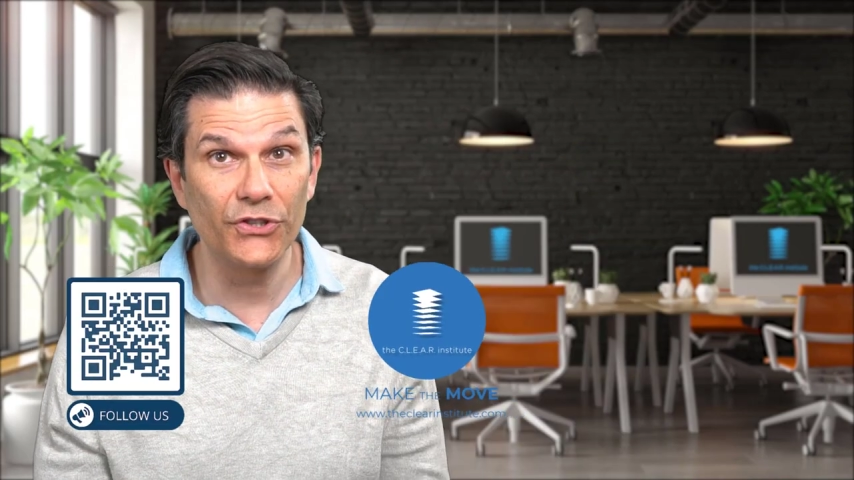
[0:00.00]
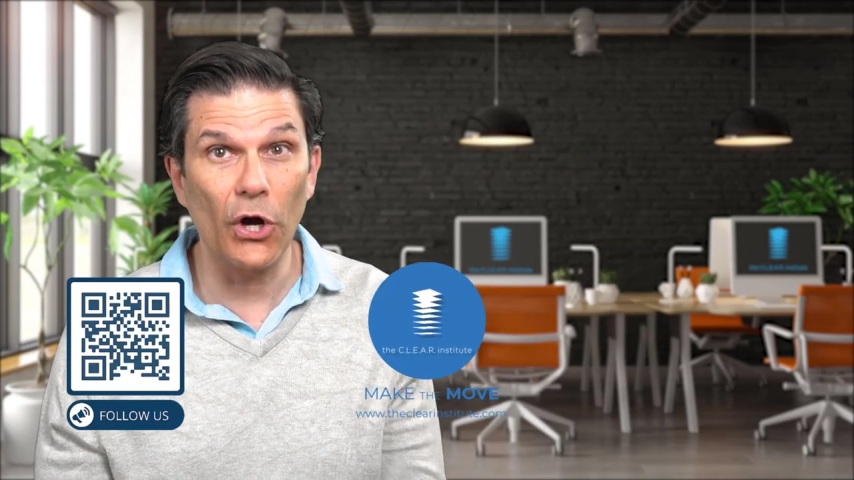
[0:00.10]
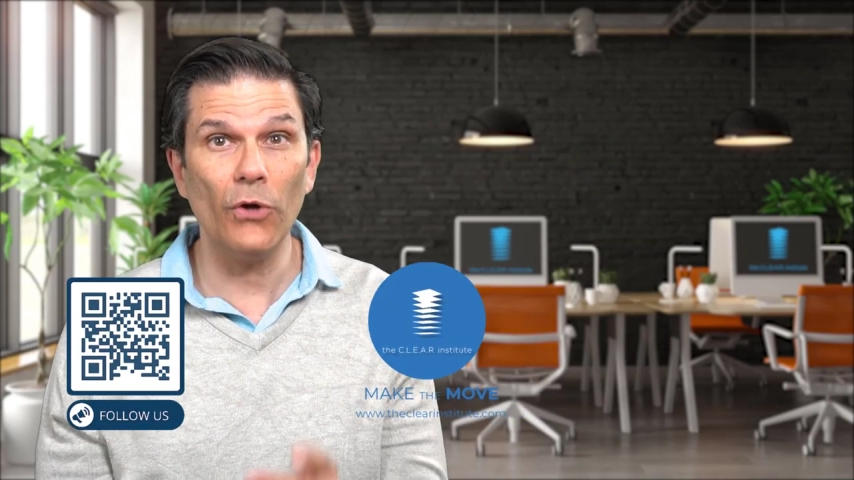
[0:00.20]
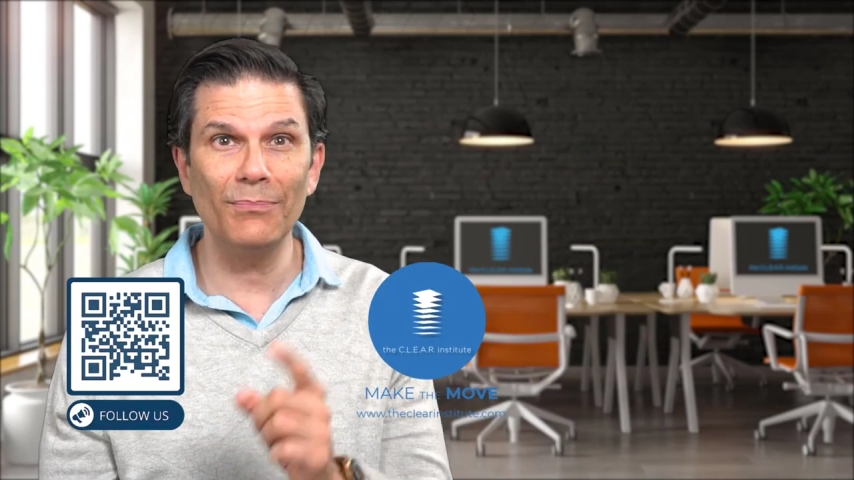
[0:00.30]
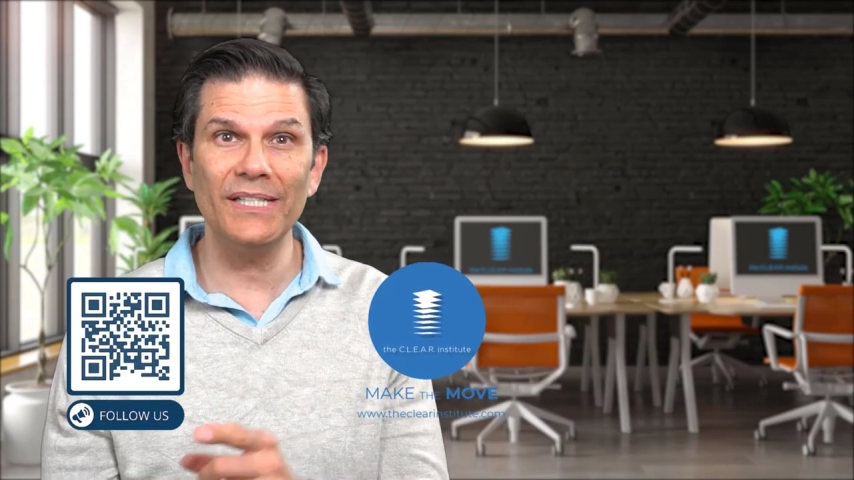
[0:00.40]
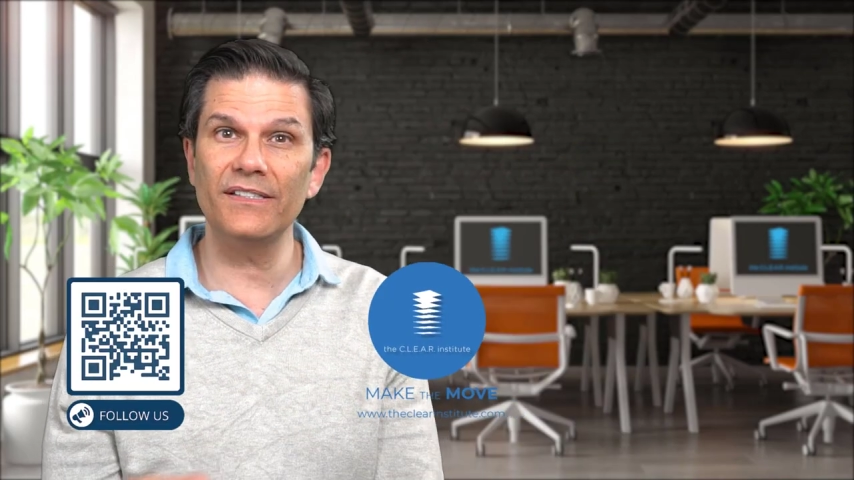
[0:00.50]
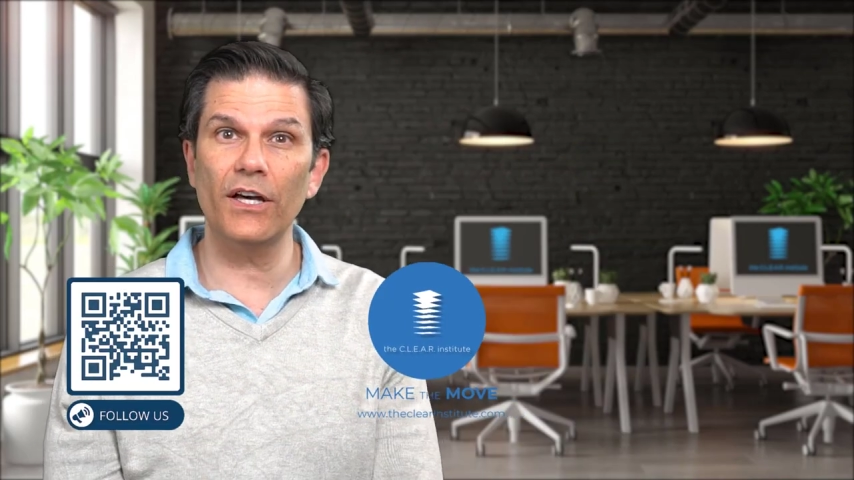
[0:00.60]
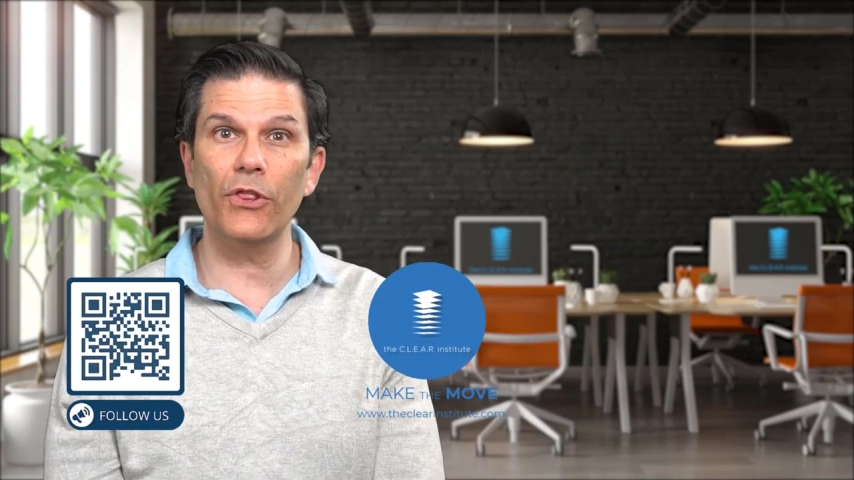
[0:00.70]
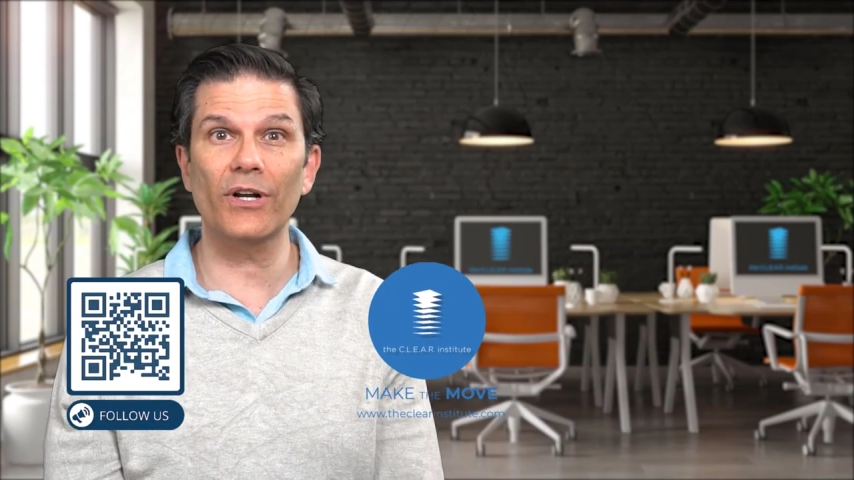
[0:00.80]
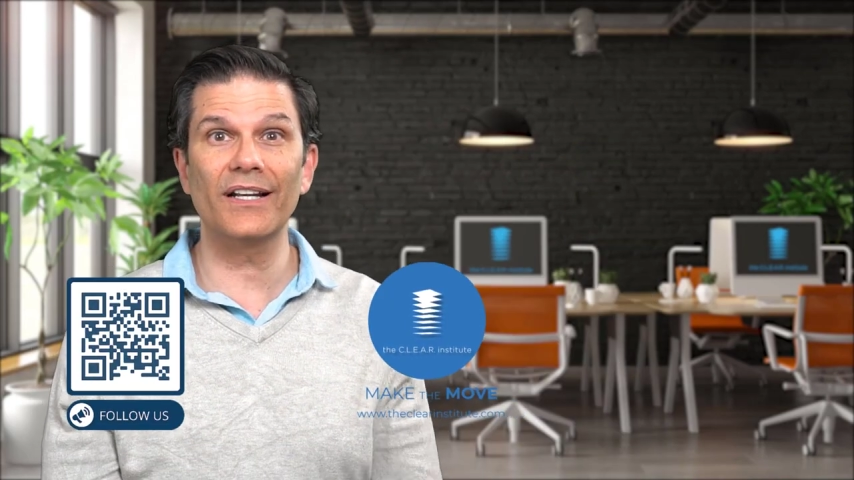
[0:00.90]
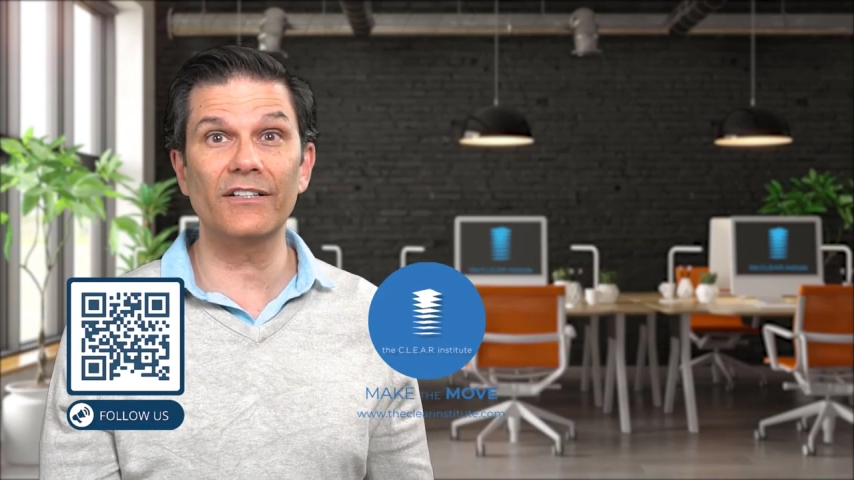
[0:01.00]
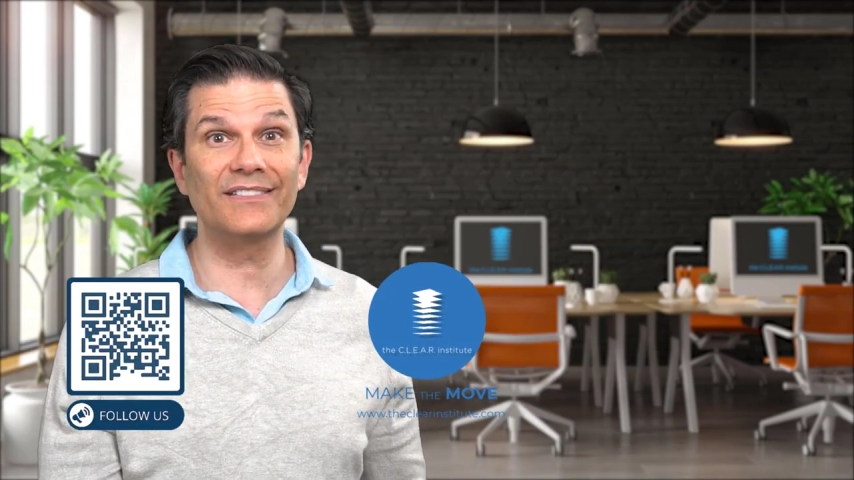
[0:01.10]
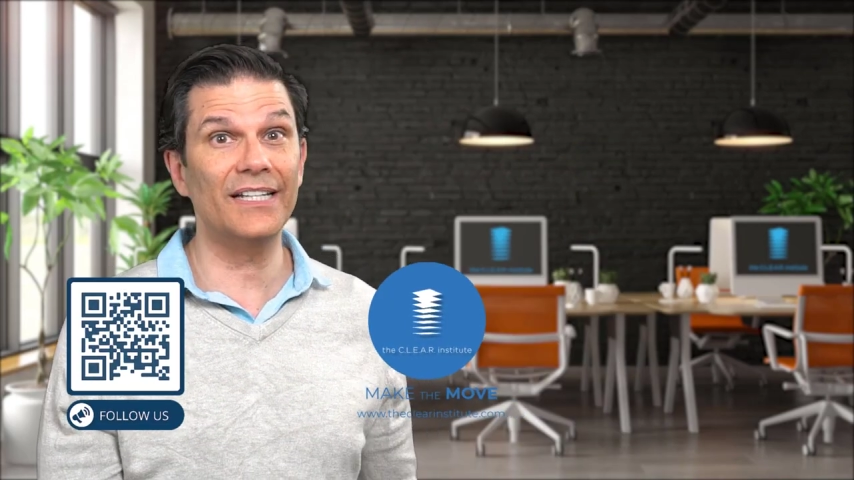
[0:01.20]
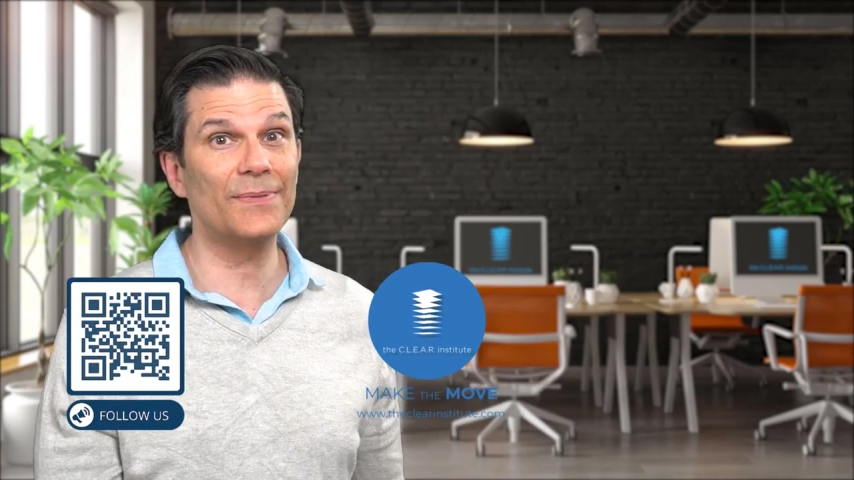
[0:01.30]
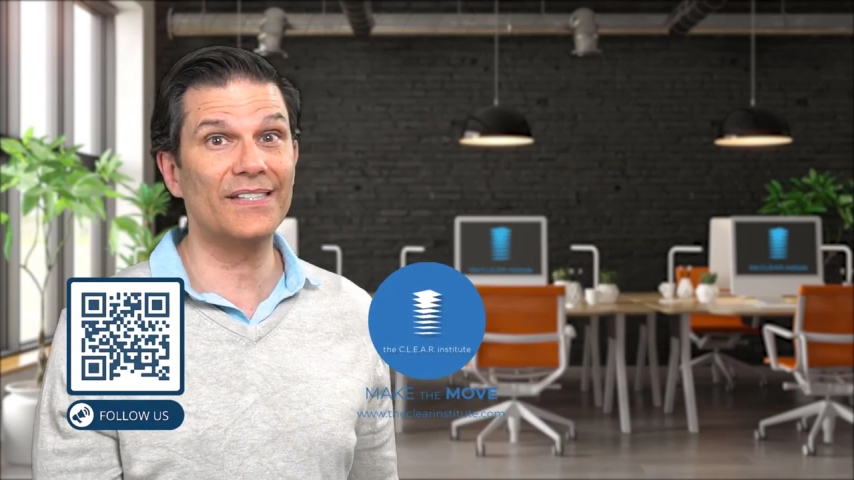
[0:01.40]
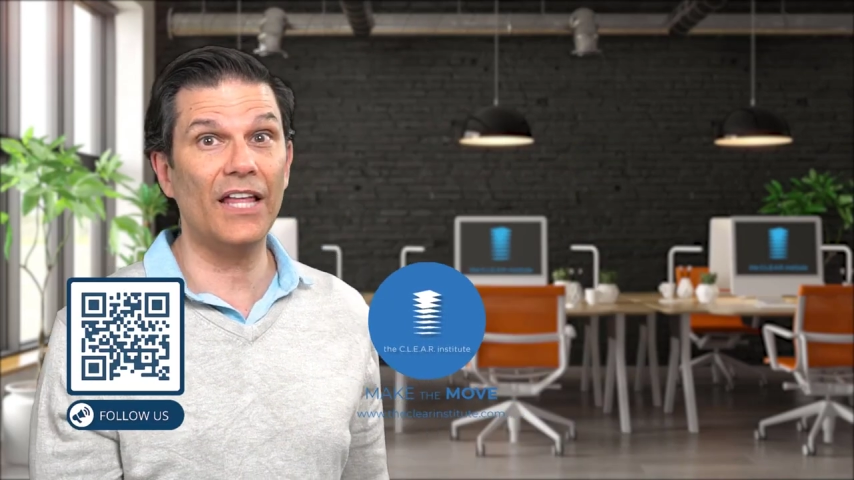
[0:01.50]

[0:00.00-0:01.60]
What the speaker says: don't miss the other clear tips